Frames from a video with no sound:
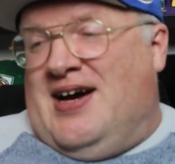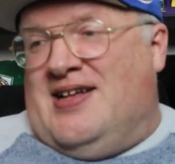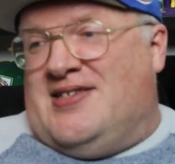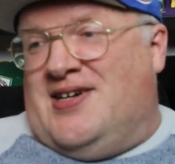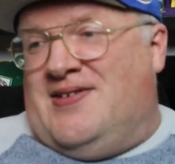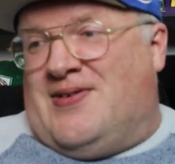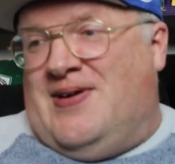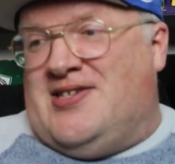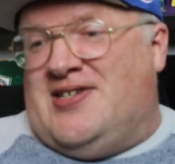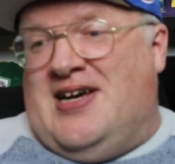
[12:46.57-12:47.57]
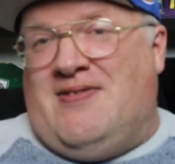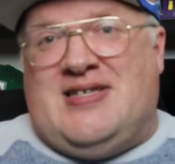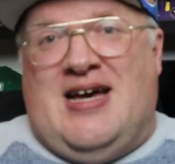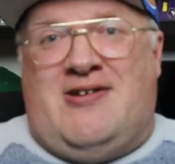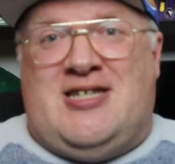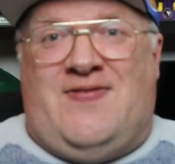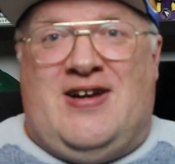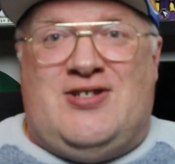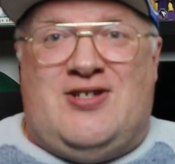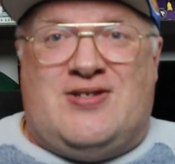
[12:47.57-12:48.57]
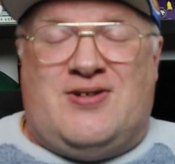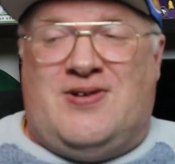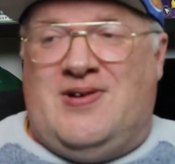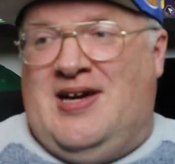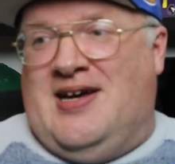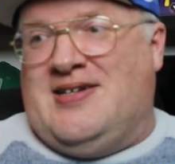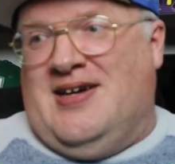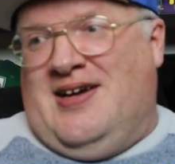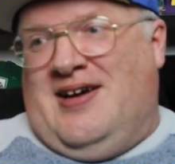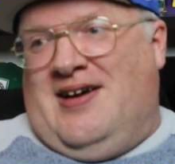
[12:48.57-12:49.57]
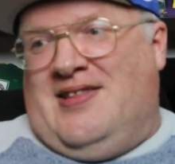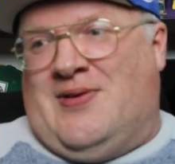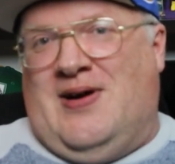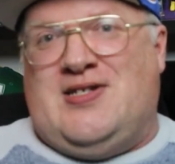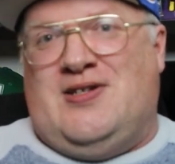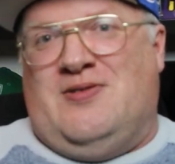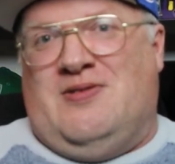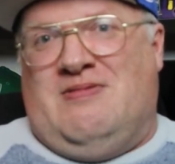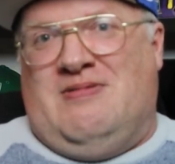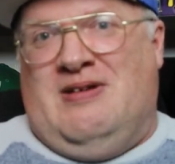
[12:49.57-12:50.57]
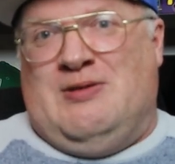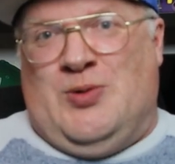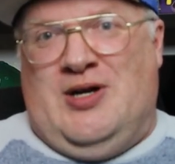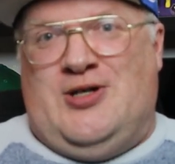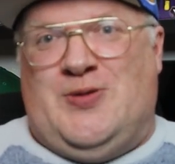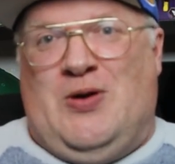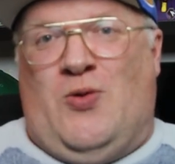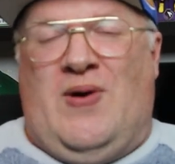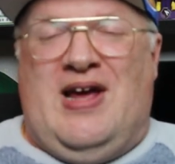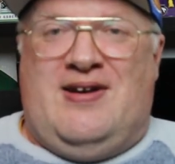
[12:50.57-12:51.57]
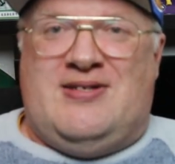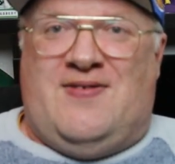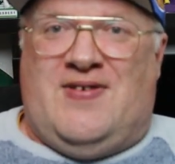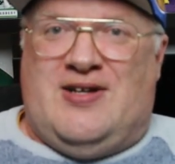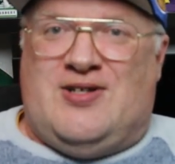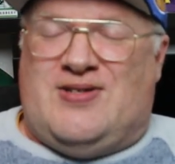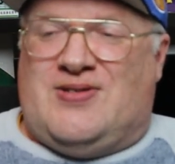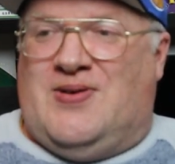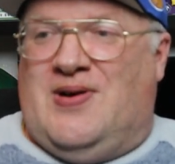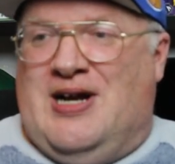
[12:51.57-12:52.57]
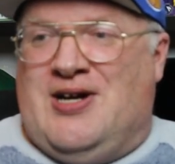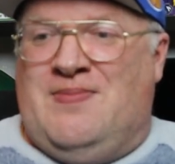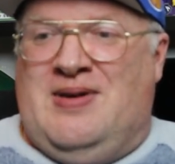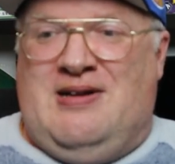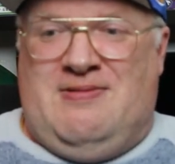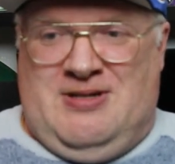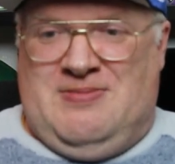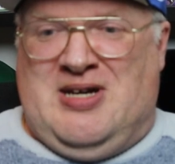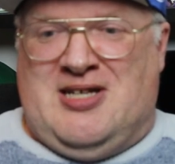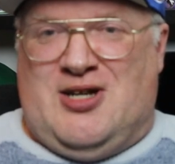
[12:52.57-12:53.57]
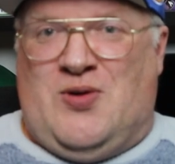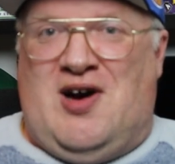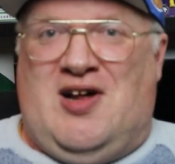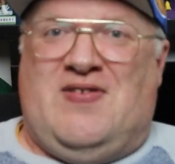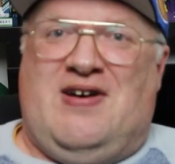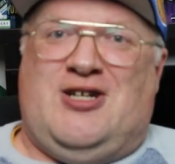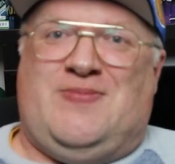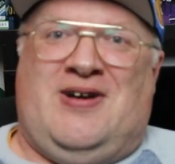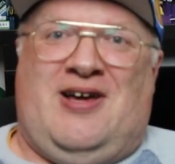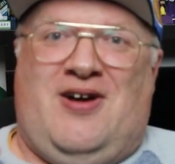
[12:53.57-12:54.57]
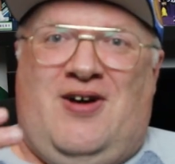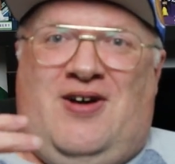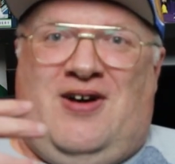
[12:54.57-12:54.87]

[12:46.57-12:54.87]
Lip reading: And so the question now is, how does he finish his story? And the question is really should be, when does he finish his story? And I don't mean because of the qualifiers, but, like,